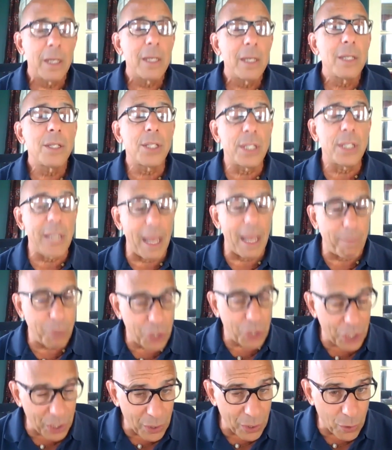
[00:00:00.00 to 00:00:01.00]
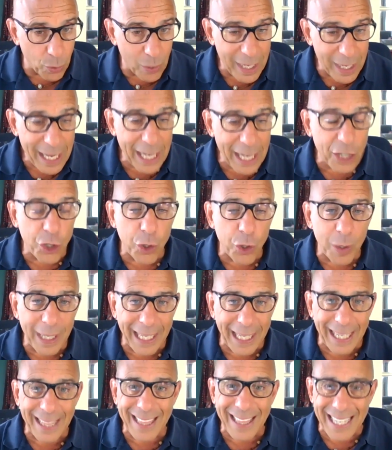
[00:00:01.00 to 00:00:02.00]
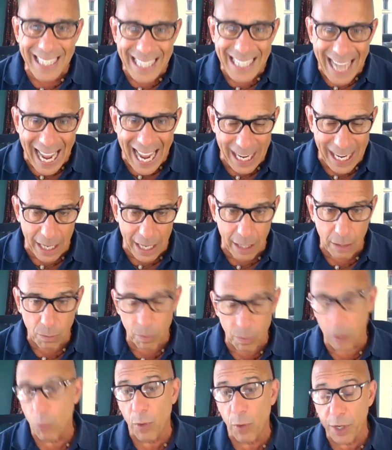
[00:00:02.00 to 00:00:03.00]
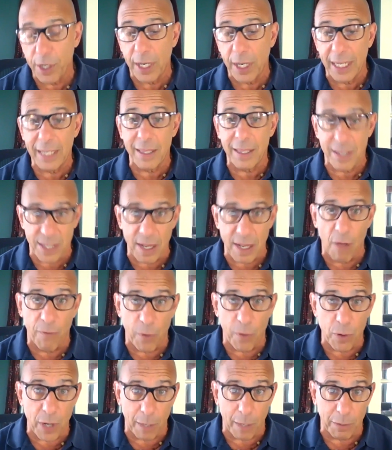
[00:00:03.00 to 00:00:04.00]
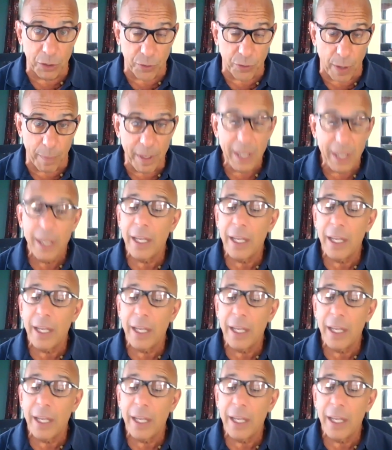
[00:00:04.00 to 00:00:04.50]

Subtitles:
Step two is you need the data. Well, where are you going to get the cell phone numbers from?